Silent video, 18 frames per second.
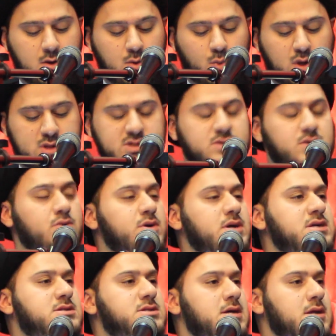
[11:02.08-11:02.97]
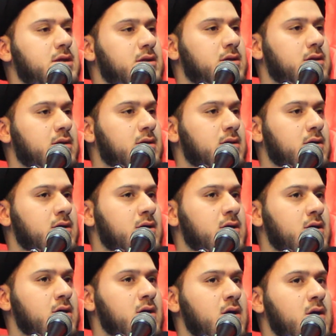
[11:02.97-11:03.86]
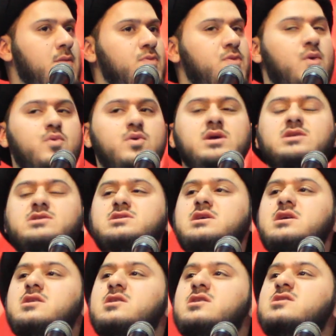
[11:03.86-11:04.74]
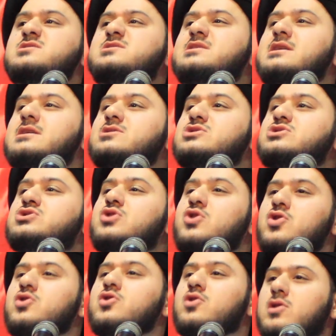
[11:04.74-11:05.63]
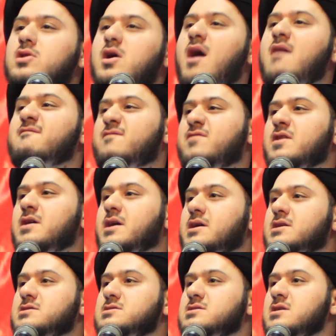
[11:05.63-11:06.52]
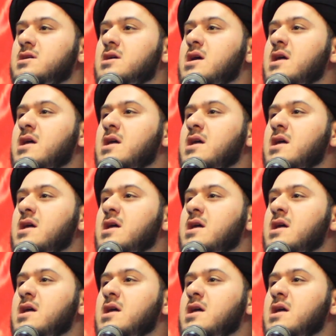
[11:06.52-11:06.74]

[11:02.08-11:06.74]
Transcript: What's the reason? The reason is the internal conflict.